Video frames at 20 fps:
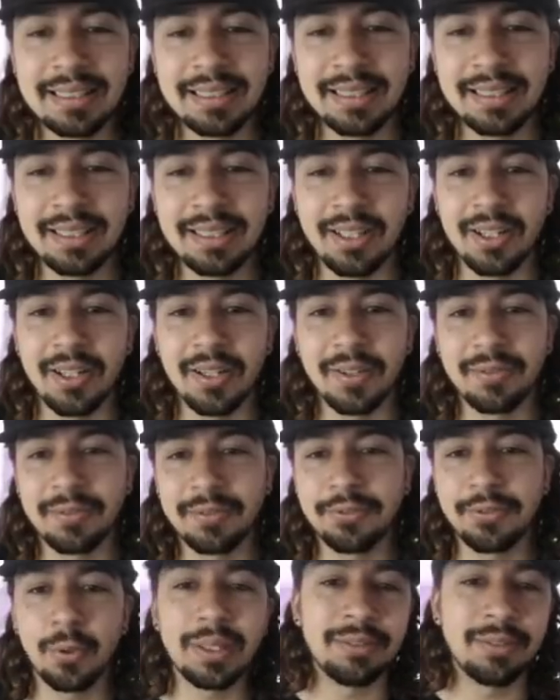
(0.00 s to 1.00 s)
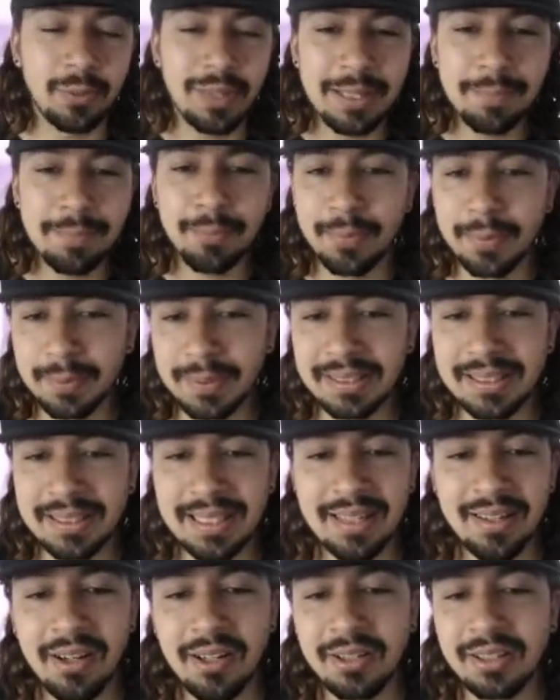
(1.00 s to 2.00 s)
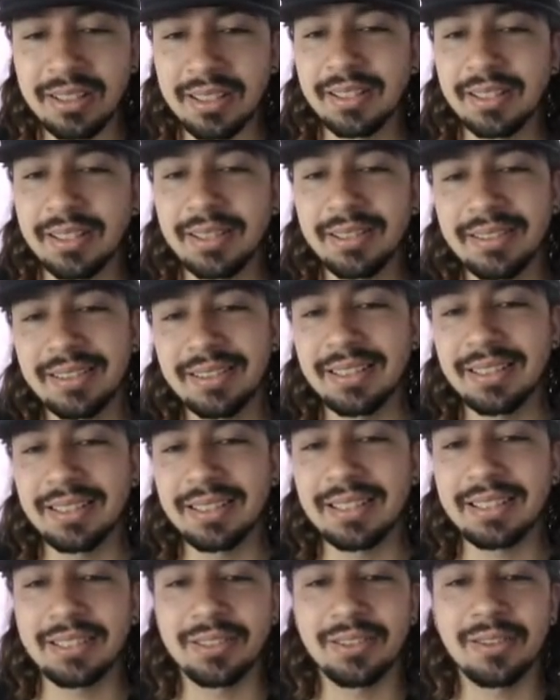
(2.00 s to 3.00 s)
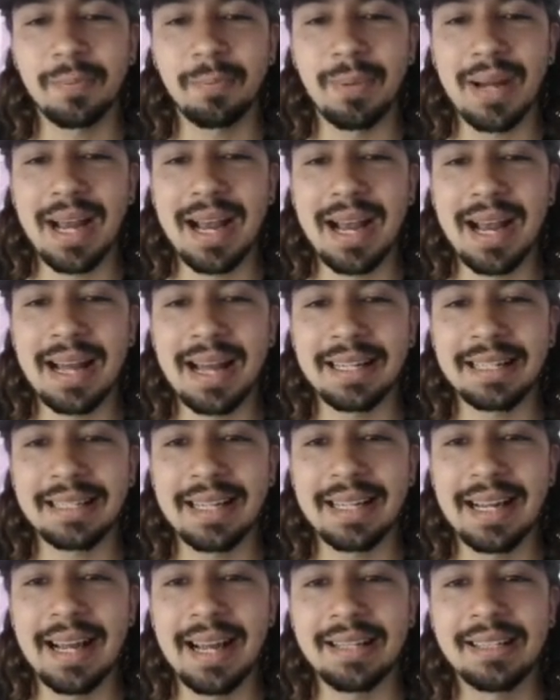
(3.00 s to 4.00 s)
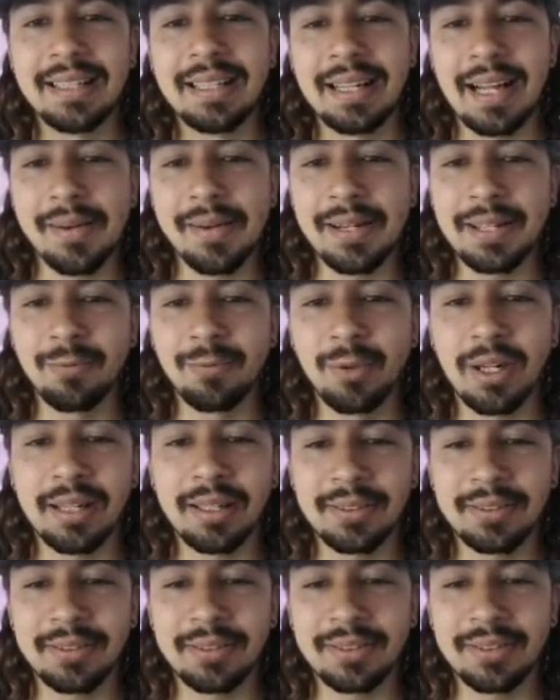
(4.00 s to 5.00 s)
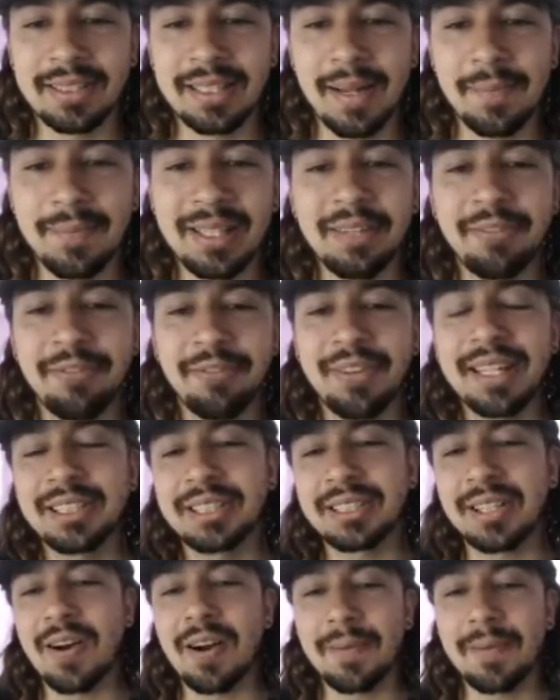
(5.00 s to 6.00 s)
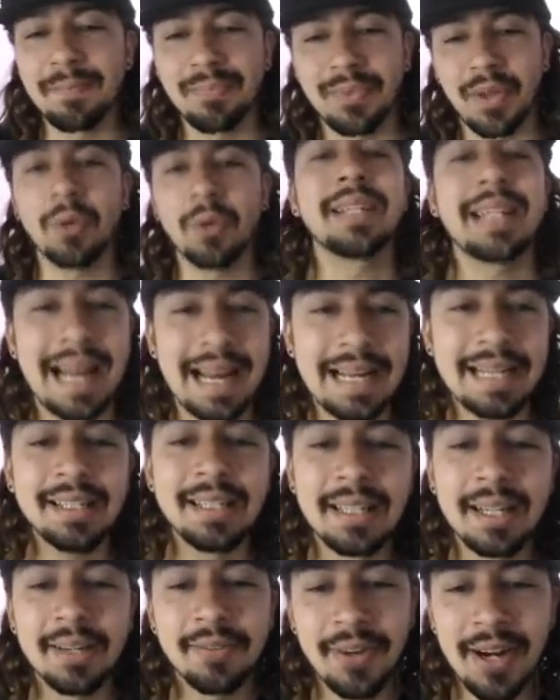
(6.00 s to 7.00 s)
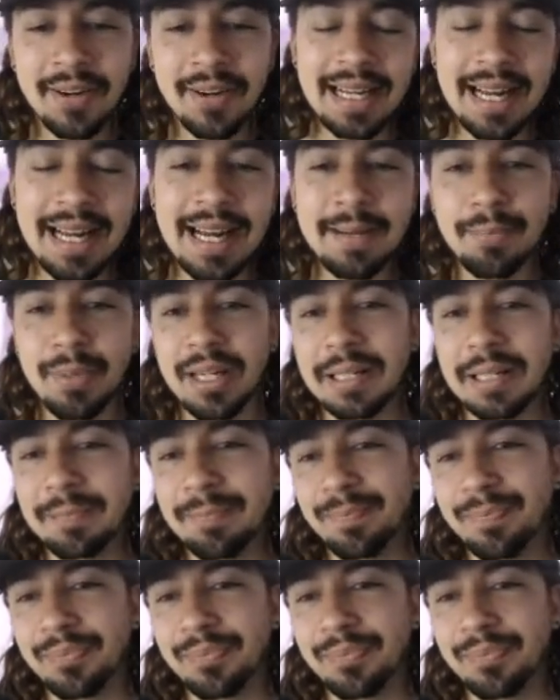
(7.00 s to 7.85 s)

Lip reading: 43% owned. Yeah, it's not bad again. I mean, the fixtures are okay for Harry Kane, but